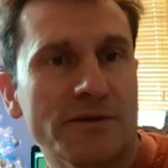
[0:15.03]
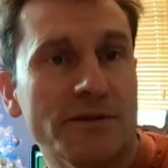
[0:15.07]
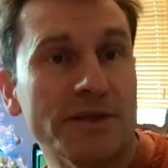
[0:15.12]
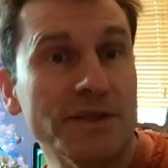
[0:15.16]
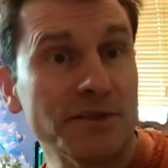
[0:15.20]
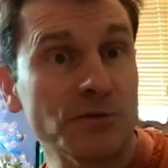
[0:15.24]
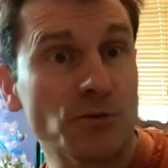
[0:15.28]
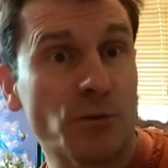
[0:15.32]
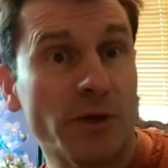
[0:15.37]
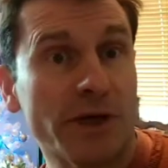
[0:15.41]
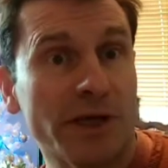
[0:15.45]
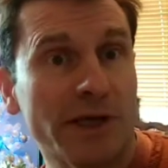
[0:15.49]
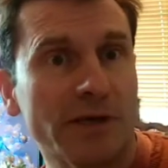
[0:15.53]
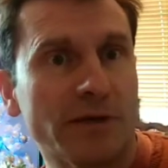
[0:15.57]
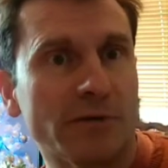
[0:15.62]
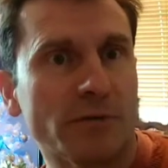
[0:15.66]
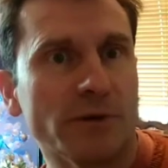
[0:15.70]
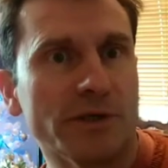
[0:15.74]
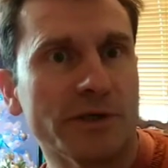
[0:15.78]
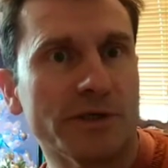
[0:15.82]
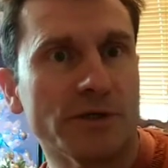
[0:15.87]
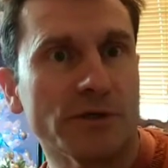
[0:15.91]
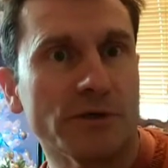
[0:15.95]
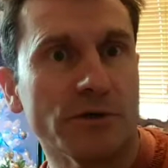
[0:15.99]
This week
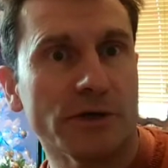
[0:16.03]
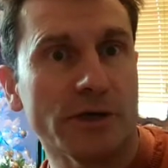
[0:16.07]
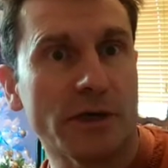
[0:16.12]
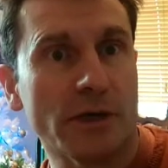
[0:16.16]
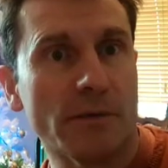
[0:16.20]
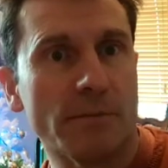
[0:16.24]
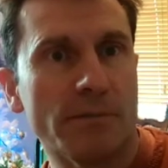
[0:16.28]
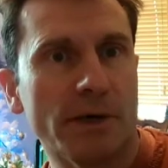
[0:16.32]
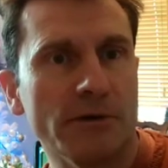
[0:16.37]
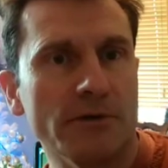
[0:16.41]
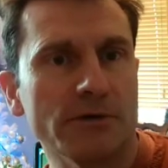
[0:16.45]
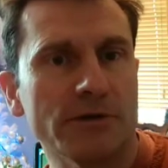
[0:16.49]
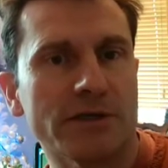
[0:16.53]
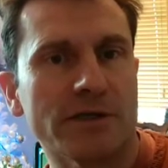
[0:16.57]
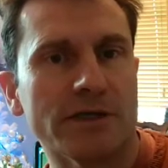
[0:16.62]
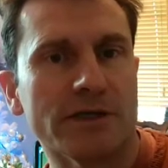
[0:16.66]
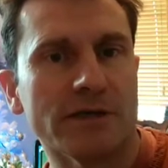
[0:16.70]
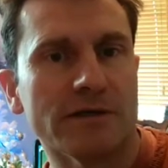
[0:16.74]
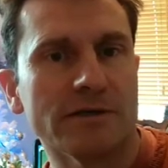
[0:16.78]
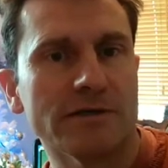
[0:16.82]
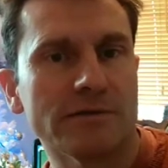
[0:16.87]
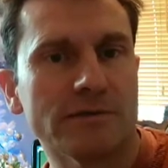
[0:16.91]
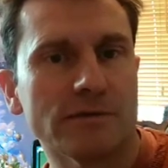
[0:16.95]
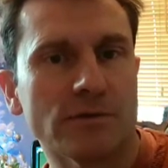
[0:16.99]
we're doing a bokeh
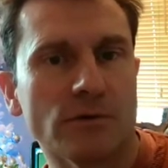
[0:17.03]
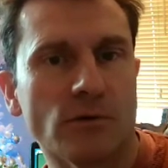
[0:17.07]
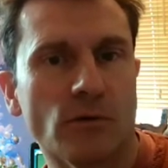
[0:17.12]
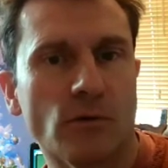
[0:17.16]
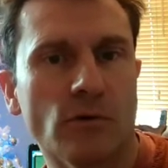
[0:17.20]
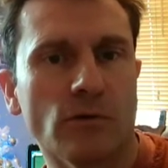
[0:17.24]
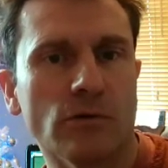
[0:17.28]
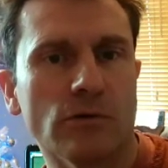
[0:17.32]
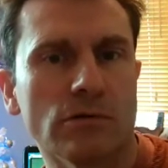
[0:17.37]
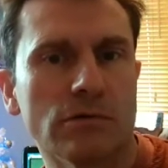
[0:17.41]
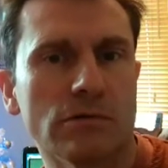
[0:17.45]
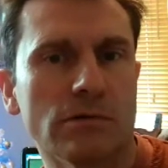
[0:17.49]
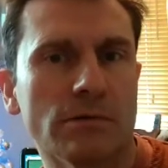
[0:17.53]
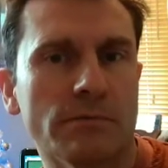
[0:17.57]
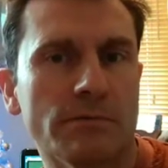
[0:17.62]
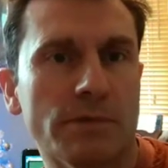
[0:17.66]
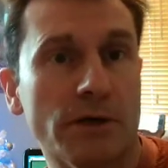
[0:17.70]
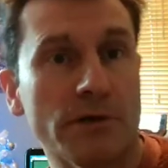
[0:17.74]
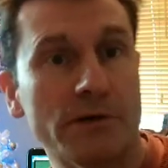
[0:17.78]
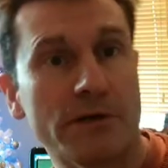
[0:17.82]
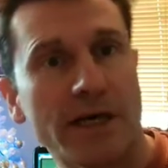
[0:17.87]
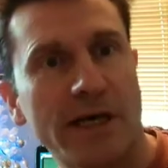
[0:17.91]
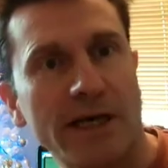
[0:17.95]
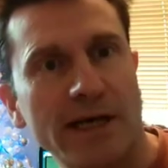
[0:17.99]
or
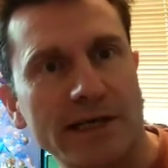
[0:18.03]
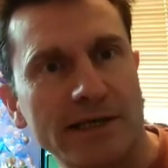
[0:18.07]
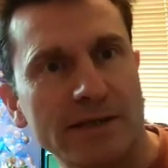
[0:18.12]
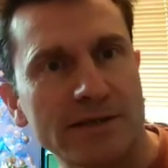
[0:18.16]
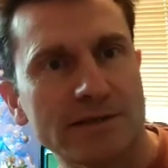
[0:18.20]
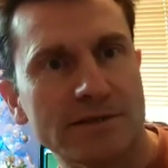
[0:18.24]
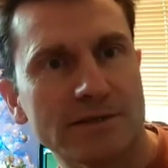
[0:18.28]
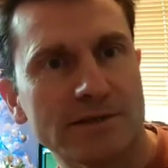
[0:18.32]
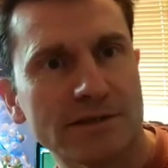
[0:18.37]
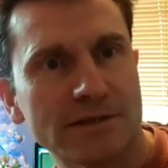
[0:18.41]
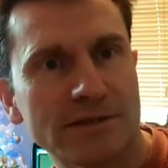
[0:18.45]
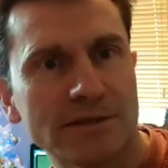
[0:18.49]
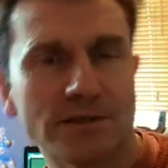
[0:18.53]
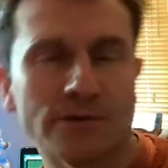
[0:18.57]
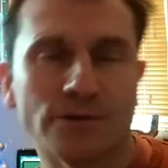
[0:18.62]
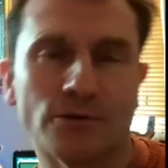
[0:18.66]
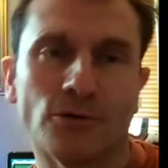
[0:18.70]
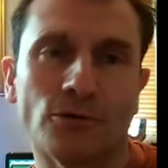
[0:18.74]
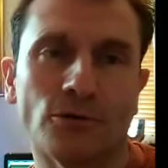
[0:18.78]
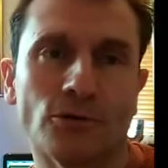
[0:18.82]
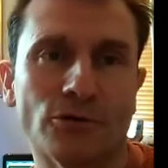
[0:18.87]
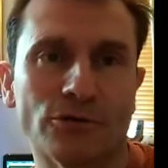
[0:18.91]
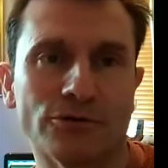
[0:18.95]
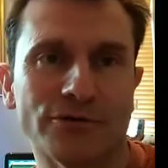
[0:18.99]
bokeh,
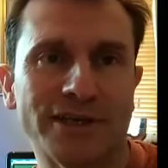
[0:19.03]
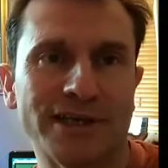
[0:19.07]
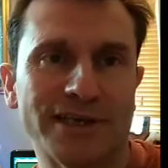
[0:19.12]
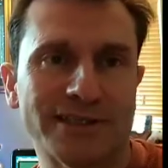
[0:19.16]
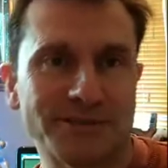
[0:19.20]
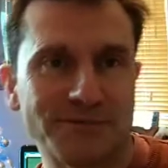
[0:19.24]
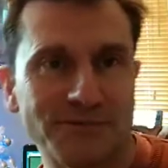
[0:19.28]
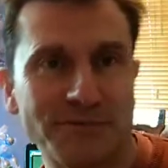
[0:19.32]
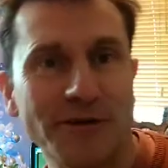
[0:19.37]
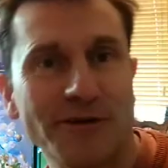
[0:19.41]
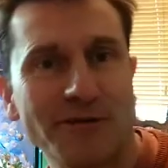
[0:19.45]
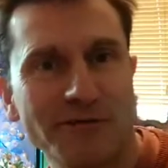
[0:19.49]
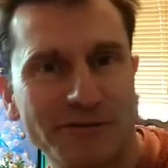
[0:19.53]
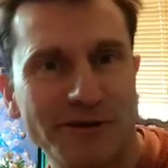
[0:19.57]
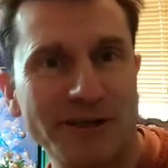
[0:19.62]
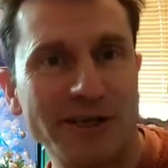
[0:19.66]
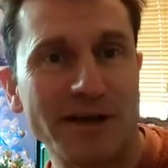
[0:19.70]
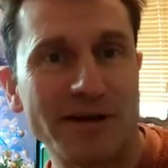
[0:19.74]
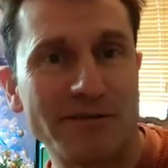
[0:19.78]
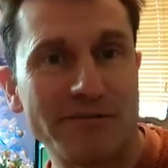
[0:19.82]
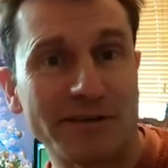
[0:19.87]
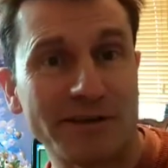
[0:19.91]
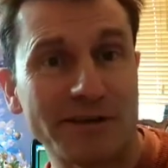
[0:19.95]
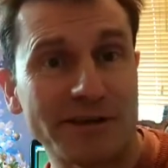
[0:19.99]
or there's 50
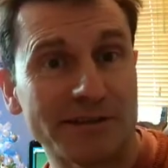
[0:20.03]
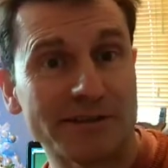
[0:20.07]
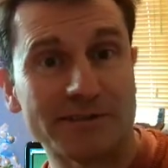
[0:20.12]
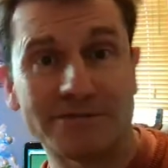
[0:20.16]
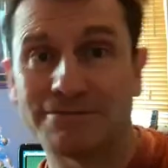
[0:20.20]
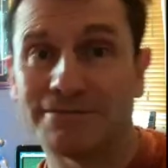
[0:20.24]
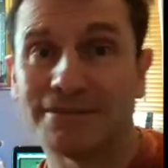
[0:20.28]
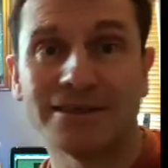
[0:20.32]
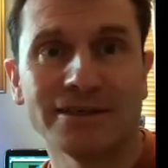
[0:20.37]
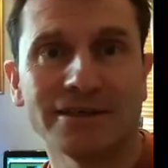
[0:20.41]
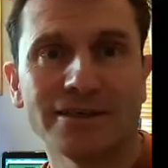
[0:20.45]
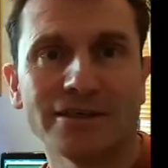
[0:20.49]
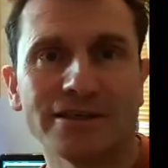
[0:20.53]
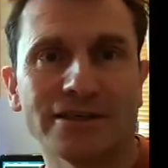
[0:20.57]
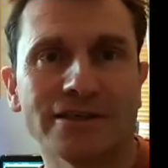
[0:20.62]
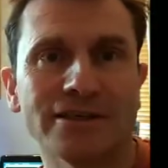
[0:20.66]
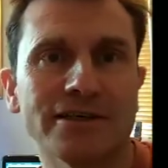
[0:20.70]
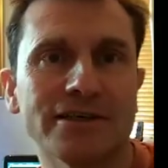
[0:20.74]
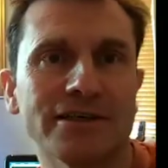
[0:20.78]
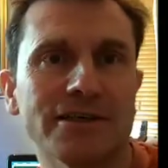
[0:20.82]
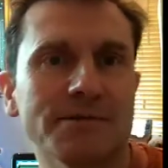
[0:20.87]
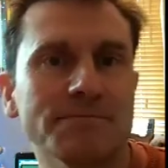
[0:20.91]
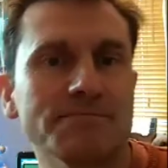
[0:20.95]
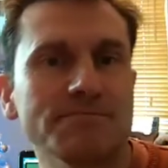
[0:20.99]
other
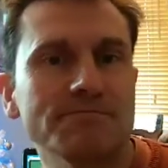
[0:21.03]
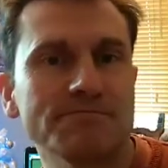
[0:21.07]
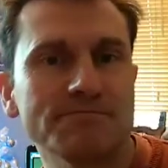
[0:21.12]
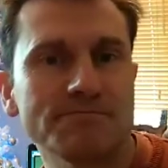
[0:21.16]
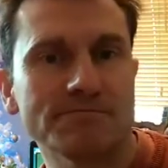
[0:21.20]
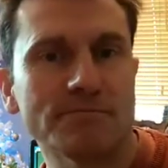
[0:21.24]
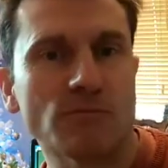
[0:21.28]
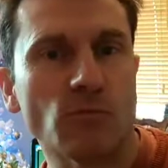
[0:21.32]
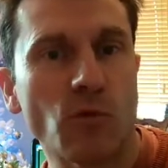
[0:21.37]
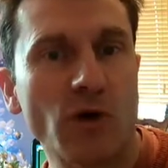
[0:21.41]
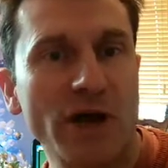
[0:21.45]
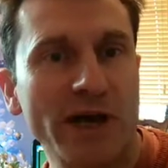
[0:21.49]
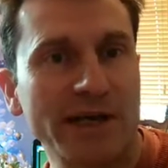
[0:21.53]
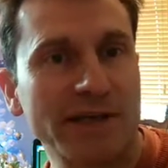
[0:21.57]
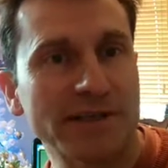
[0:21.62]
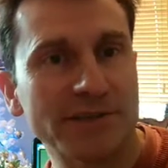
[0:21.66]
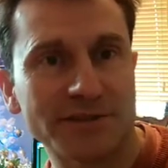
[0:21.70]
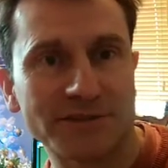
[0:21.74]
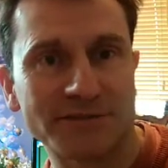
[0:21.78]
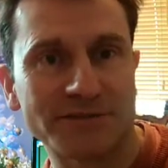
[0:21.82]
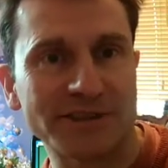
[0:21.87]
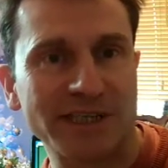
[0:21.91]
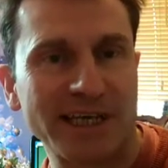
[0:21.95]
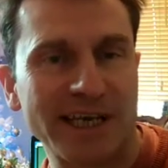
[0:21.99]
ways
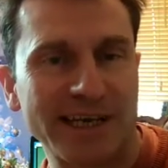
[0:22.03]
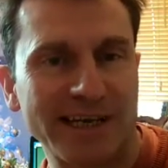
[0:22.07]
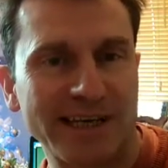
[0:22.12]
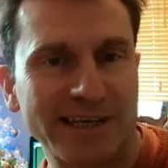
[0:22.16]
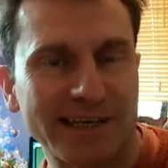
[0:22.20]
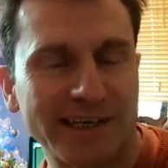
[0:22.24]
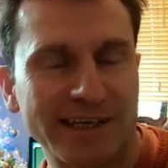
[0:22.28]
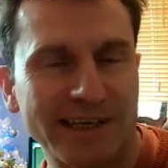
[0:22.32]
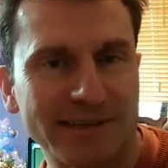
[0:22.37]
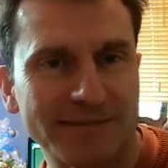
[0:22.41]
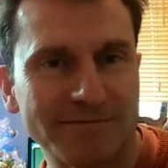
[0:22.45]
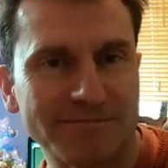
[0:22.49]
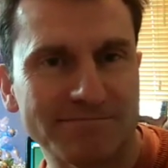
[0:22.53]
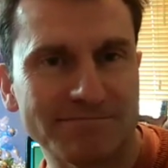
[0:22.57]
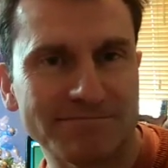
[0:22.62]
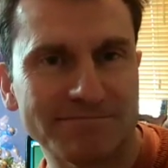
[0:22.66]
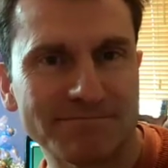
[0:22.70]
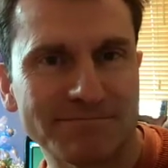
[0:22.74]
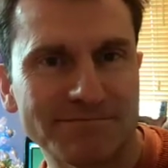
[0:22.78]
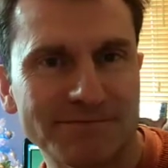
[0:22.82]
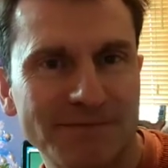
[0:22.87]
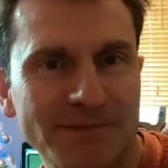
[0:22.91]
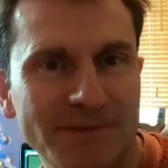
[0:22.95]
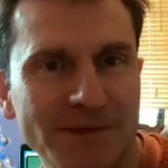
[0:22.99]
of saying it.
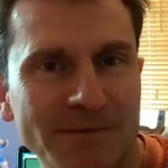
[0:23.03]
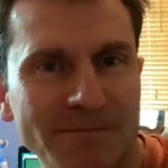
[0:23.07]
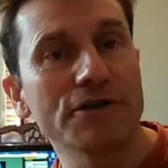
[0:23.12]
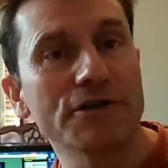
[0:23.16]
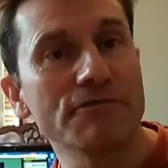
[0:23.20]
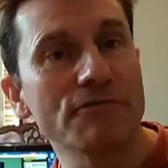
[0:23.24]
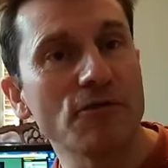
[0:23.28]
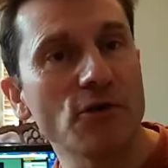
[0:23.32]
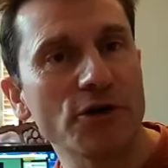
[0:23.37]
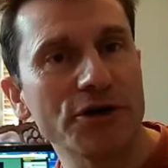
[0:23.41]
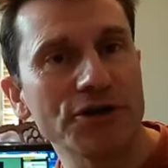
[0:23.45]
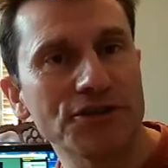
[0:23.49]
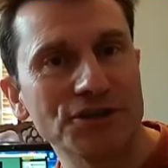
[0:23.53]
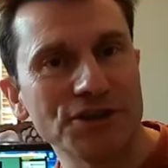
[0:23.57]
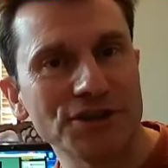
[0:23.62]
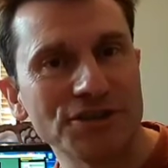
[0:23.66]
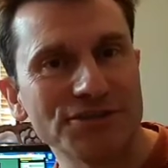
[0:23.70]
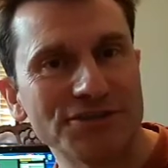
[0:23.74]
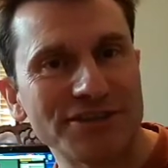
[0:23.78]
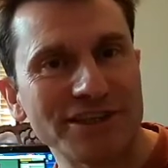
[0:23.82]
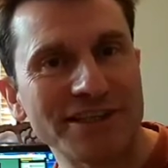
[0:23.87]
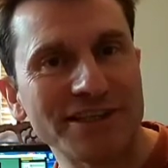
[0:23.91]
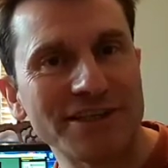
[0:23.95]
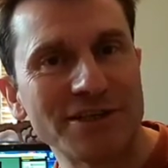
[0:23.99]
Avoid
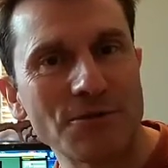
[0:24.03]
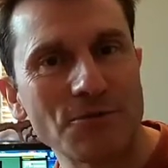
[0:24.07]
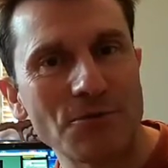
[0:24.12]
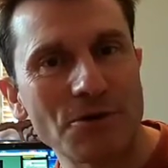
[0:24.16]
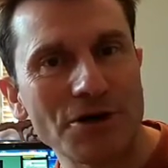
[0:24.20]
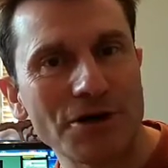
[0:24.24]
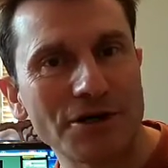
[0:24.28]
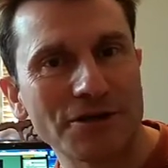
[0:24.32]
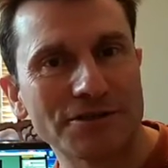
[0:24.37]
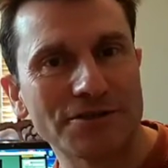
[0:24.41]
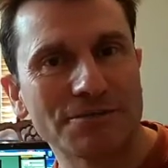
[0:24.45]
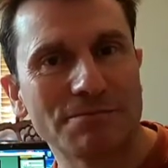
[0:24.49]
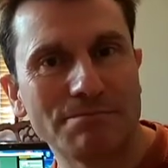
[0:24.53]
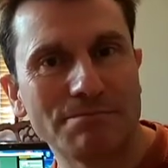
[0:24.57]
using the word